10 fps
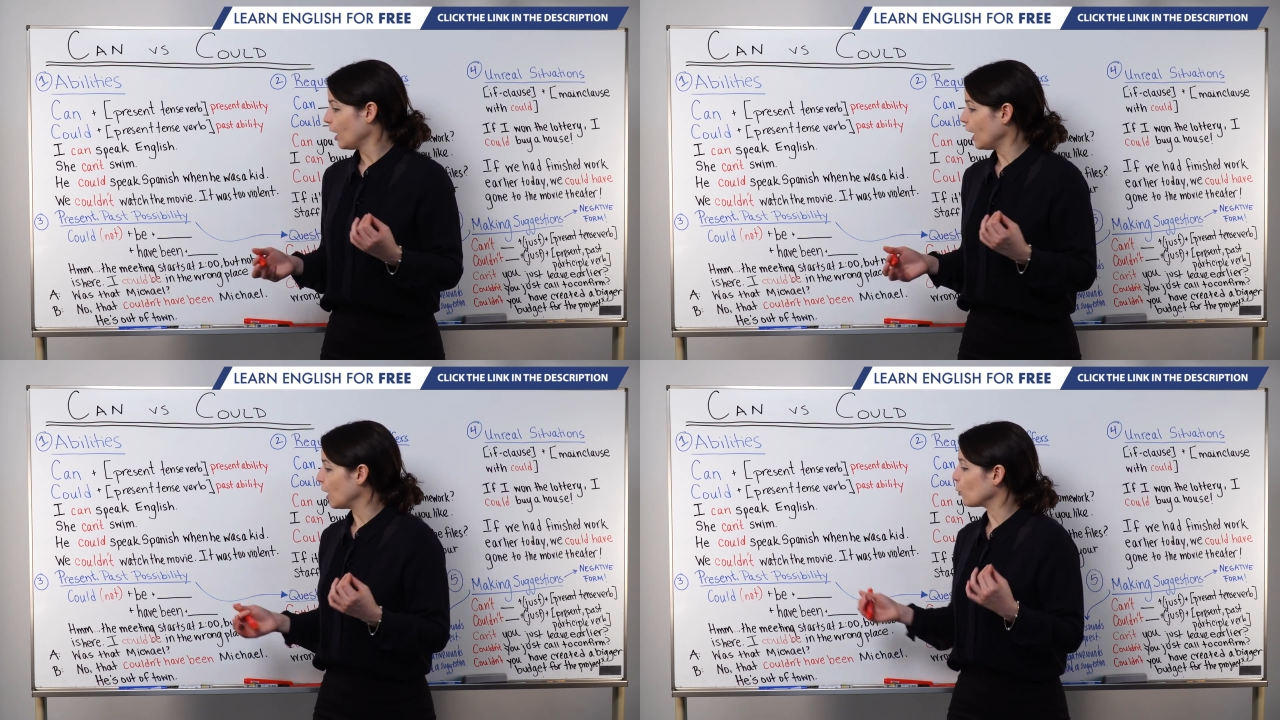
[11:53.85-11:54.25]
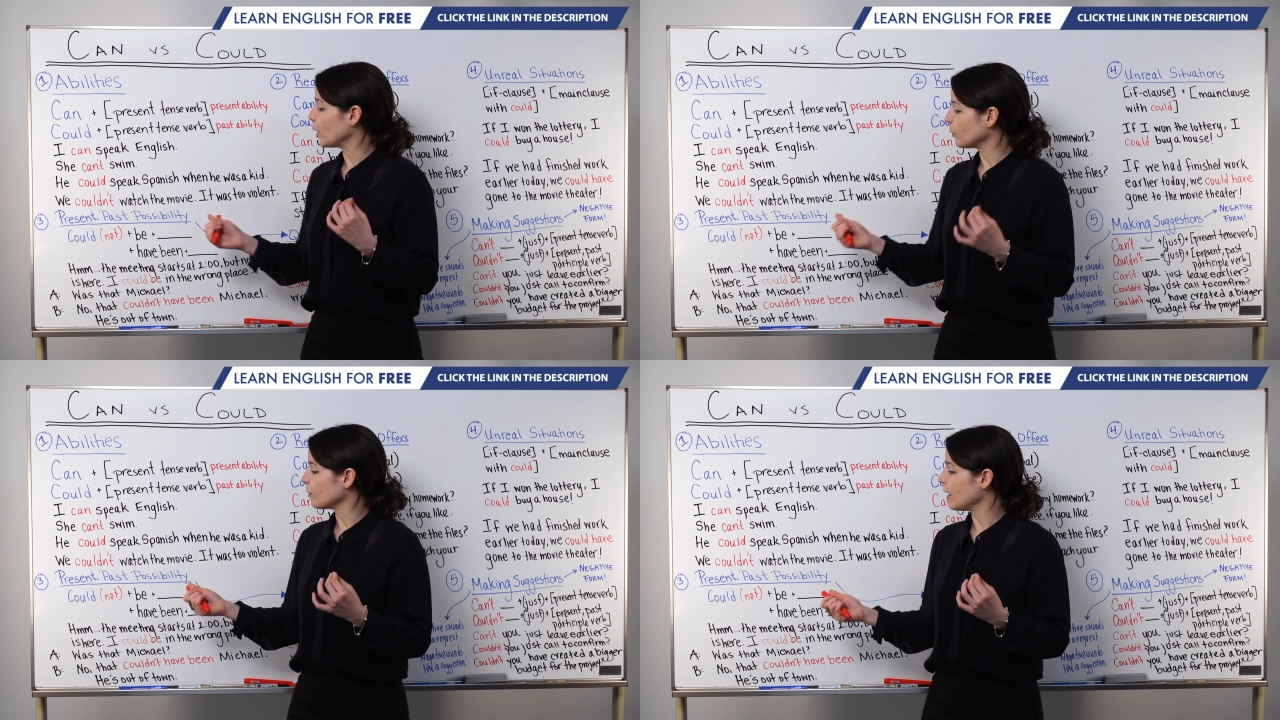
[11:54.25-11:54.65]
uh,
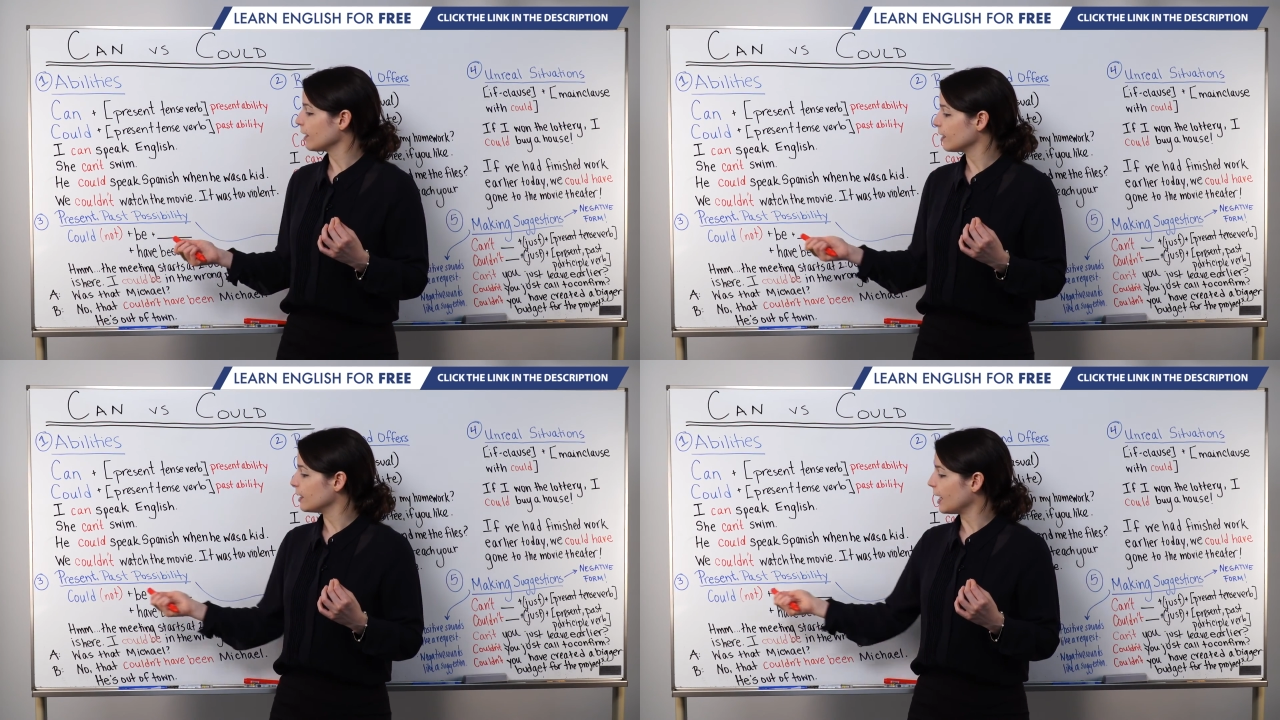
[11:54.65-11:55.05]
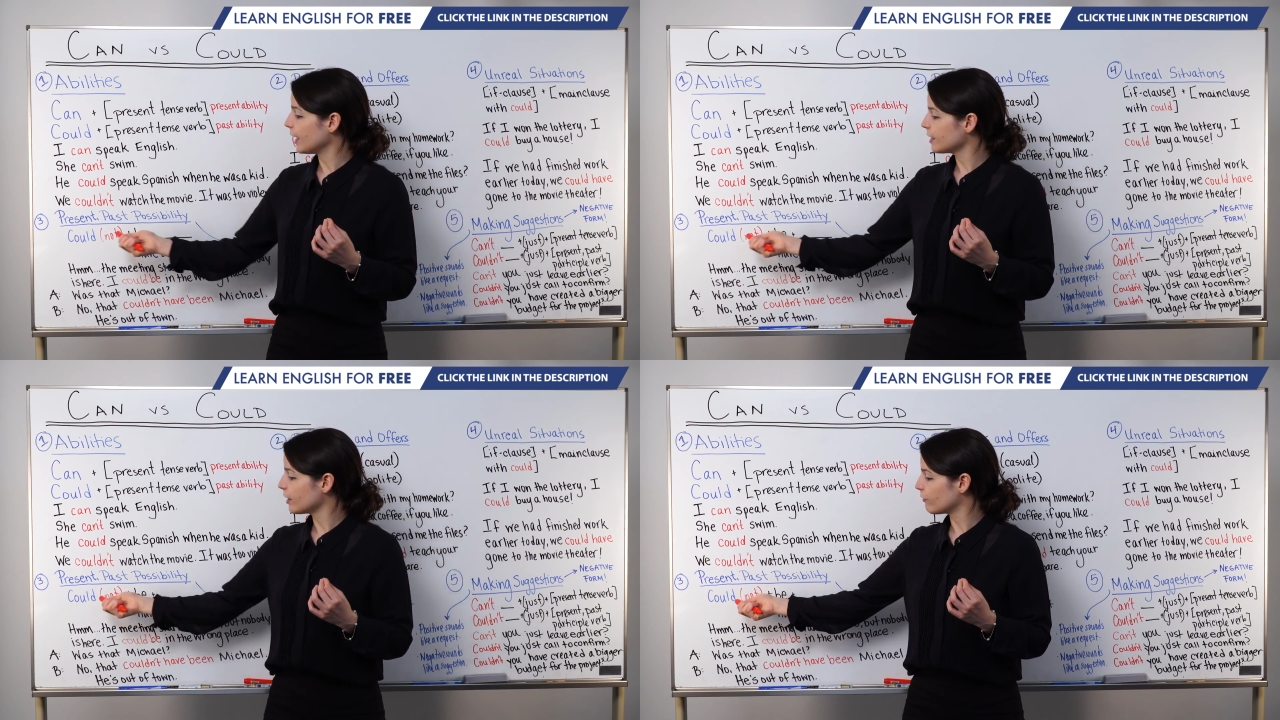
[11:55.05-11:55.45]
when we make the
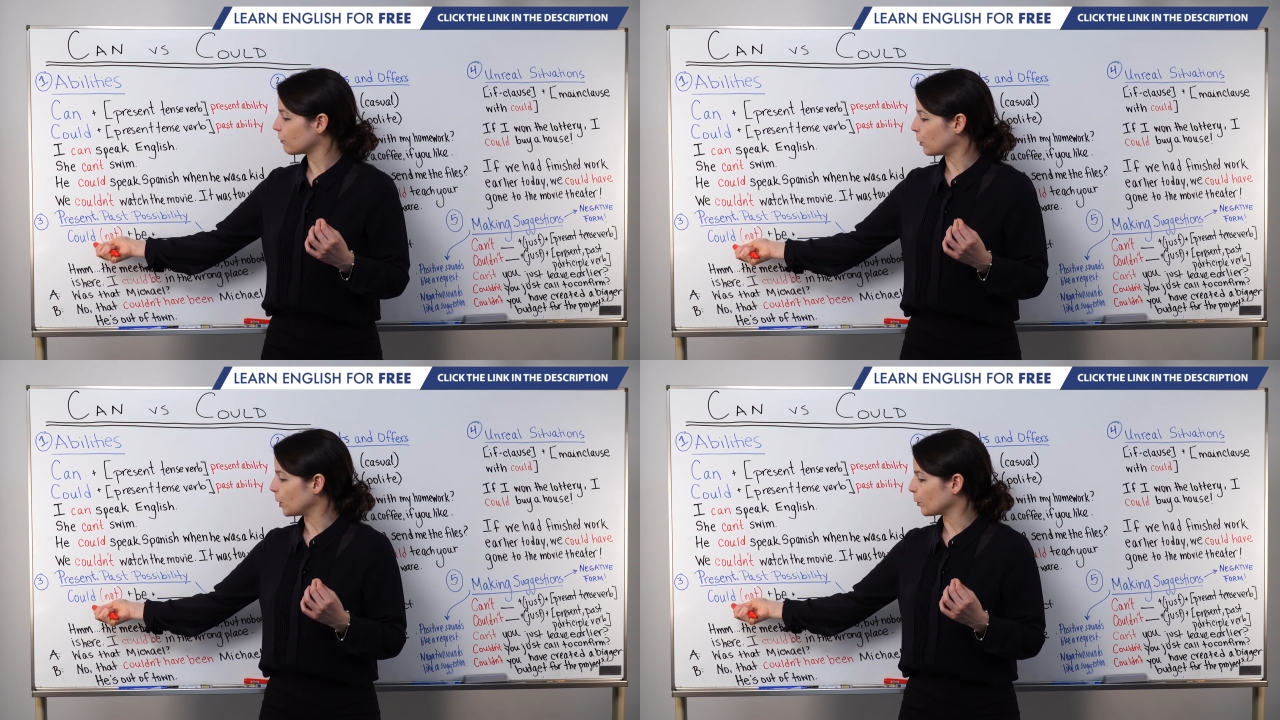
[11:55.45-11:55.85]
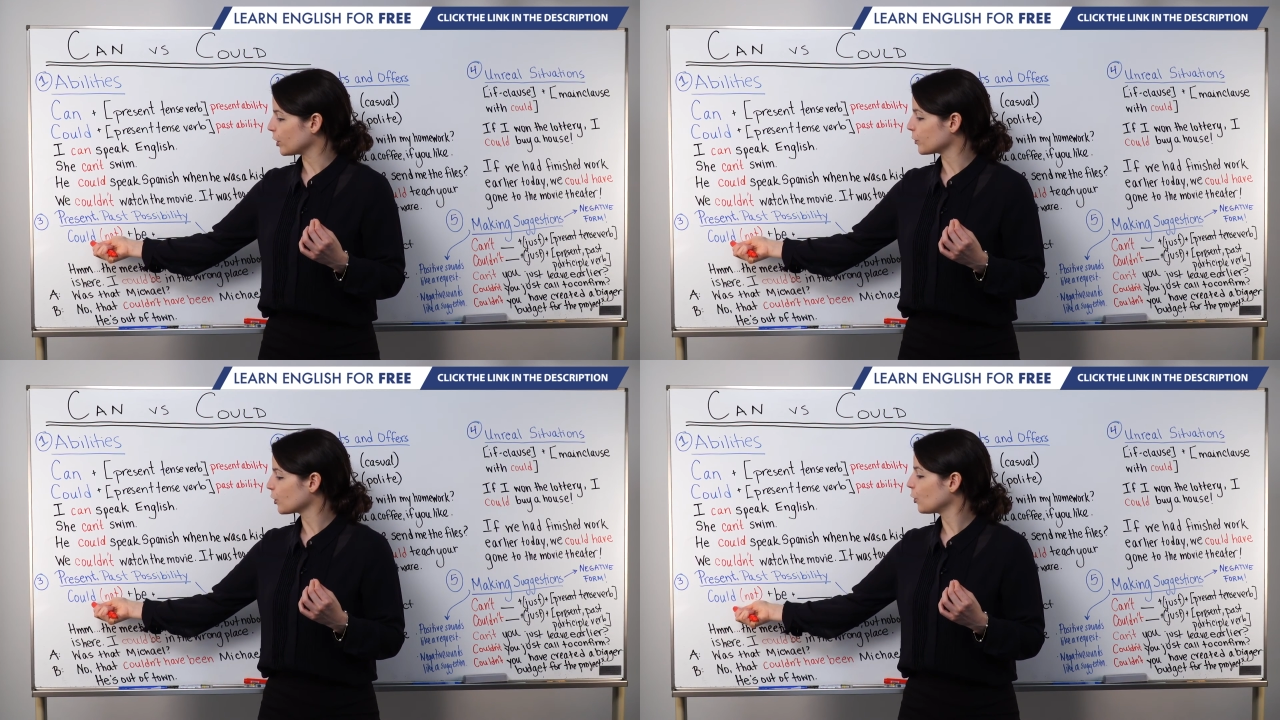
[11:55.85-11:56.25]
negative form, we
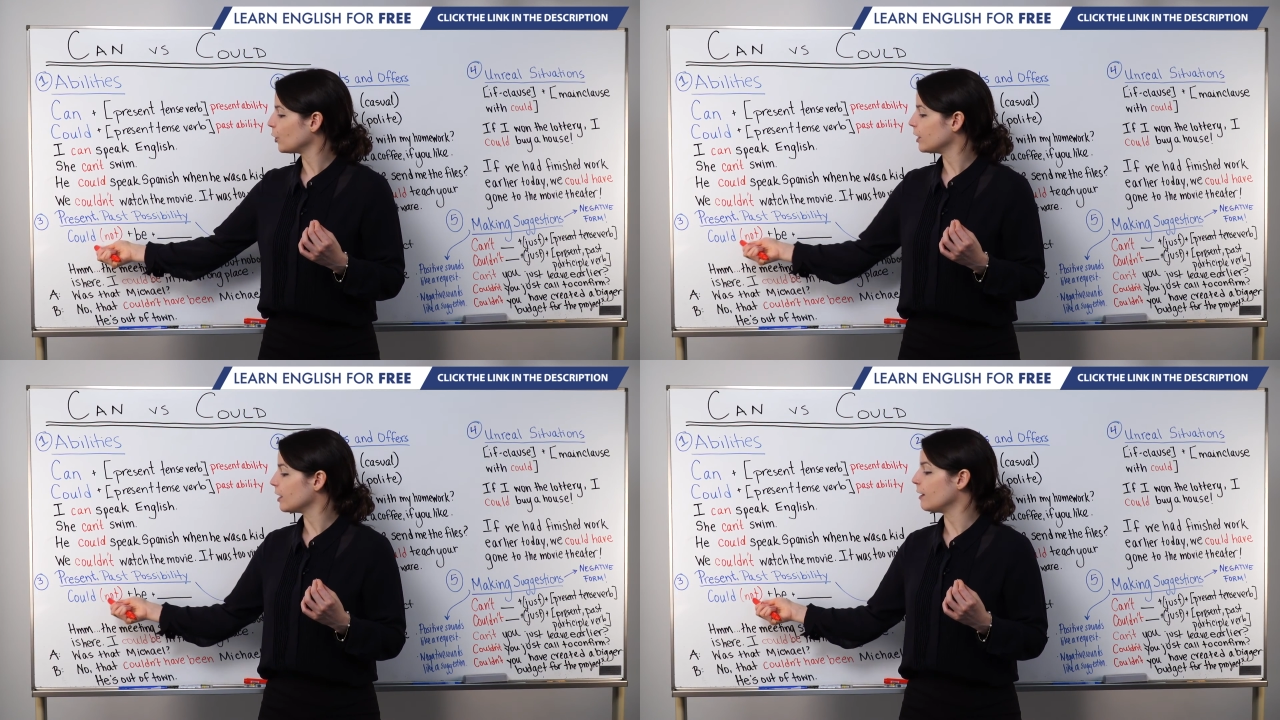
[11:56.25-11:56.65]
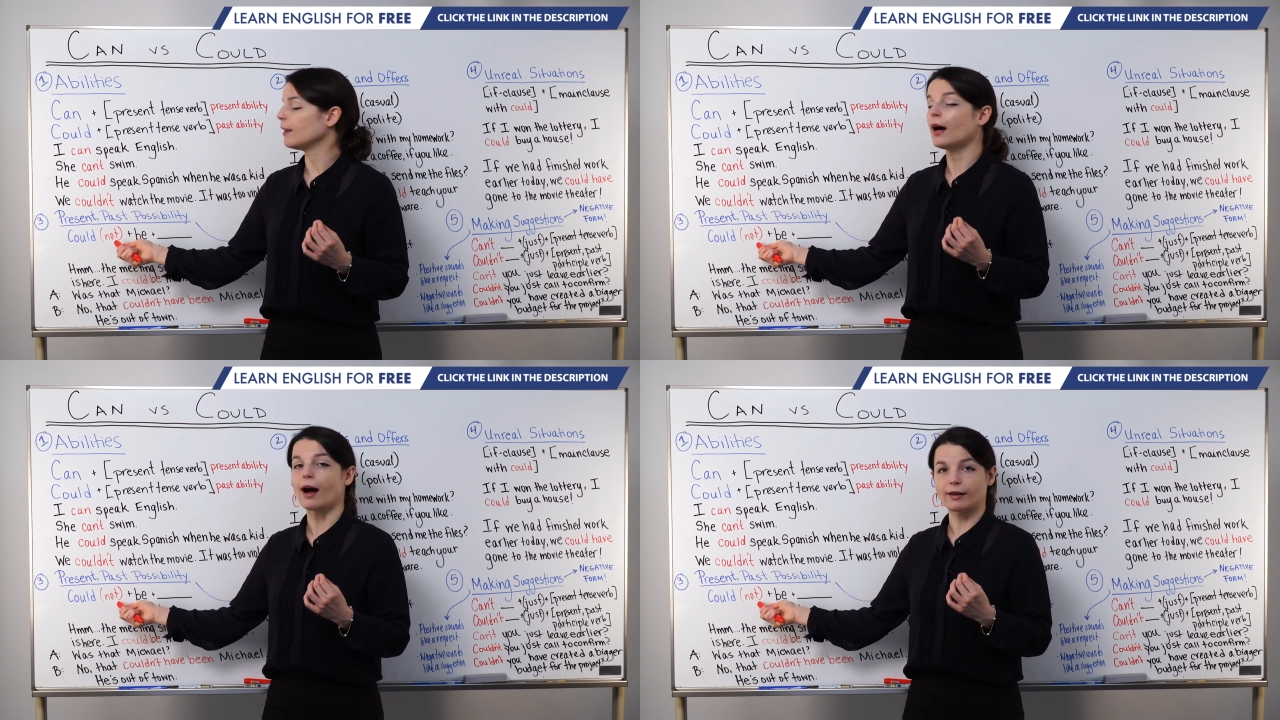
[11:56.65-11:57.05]
use could
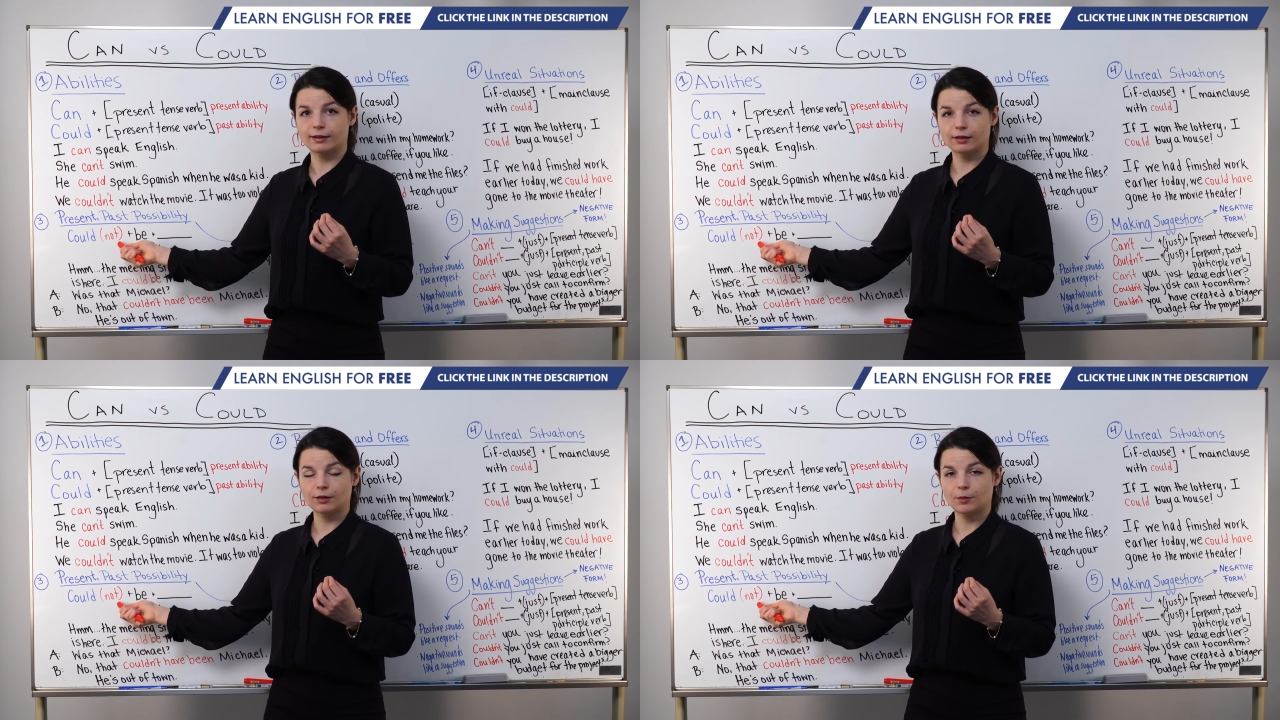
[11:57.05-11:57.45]
not